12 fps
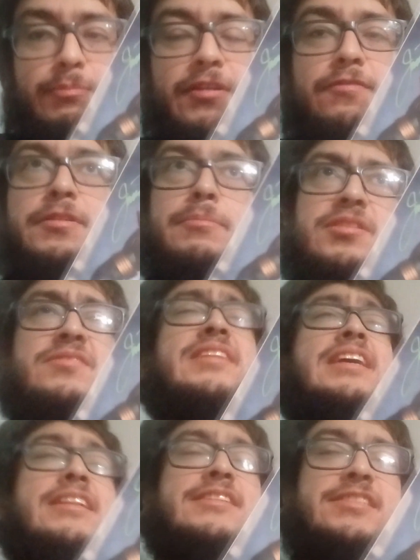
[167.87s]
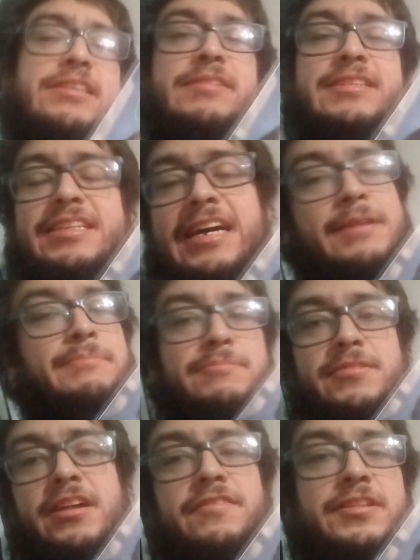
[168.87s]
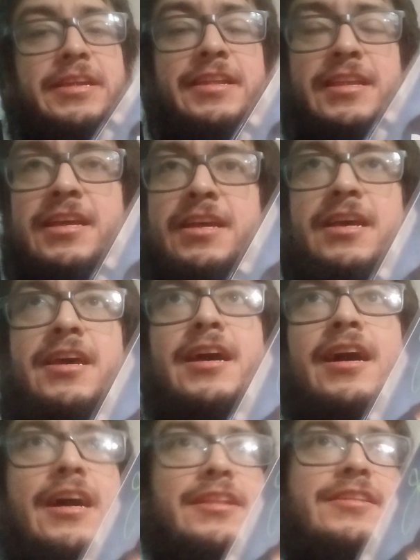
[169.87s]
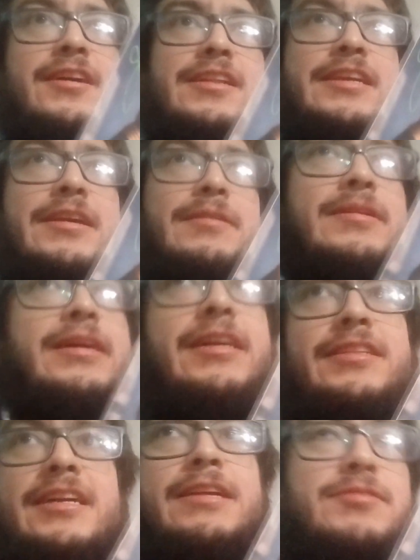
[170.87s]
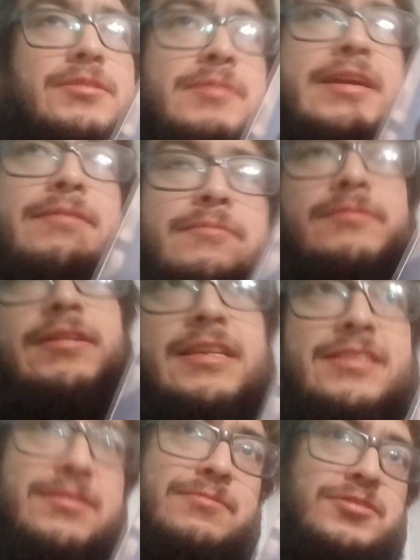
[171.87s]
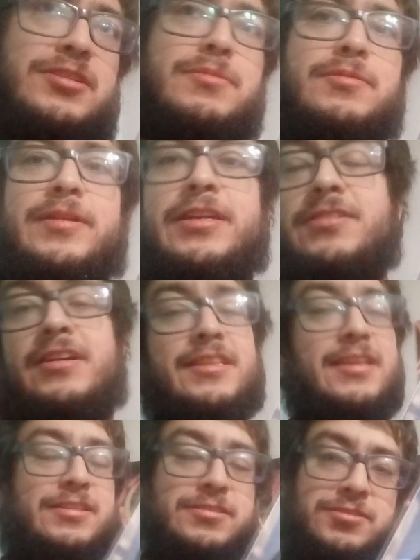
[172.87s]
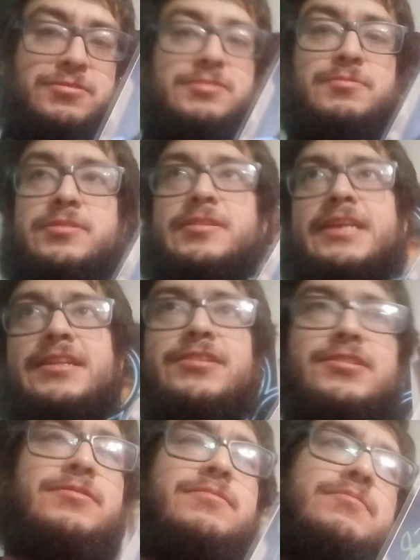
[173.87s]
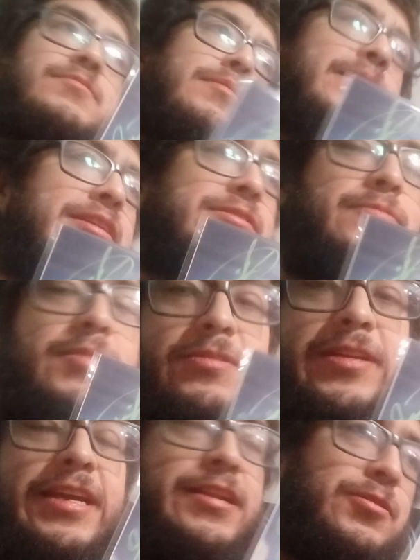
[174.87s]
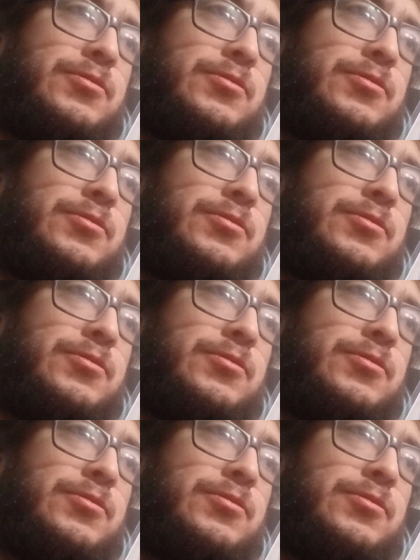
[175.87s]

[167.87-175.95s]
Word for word: both the movie and the series. I loved it. I thought he, I thought he was great as the Turbo Ranger. I thought the suits were great, the, the Megazord was great, and of